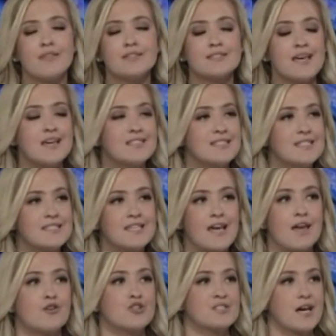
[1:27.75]
this case is the
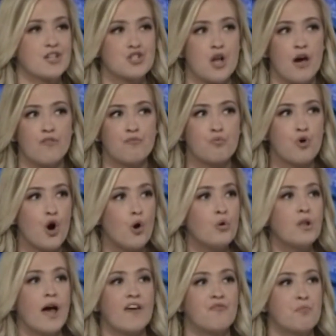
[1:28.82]
intersection of
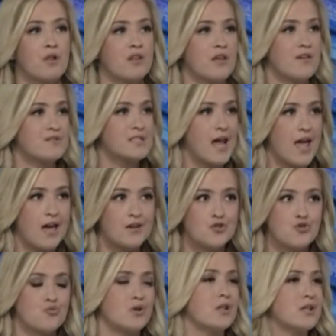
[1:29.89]
pro-life beliefs
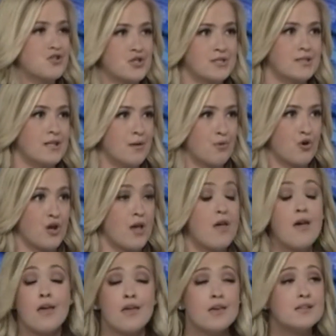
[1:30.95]
and religious liberty.
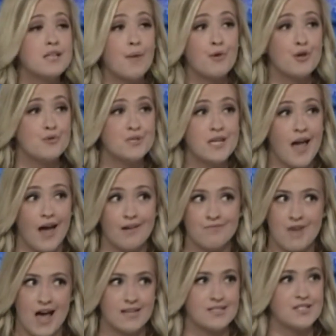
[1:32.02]

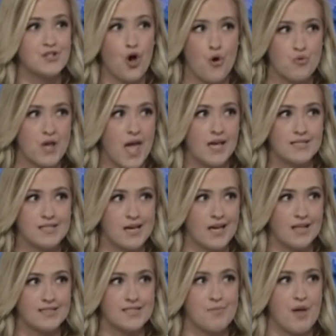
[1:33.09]
EWTN has its own case
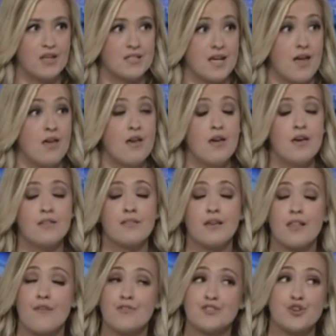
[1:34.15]
against the mandate. The
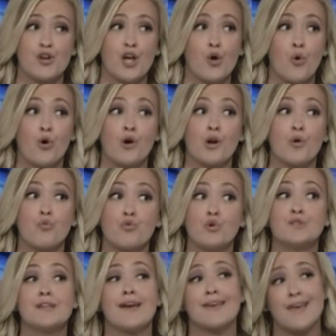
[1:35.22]
11th Circuit Court
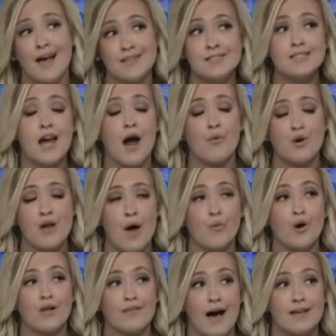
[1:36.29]
ruled against our
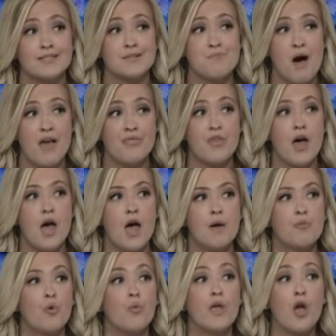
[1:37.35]
network last month,
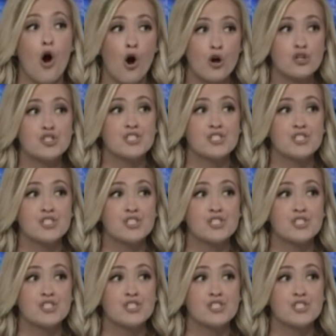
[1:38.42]
but we are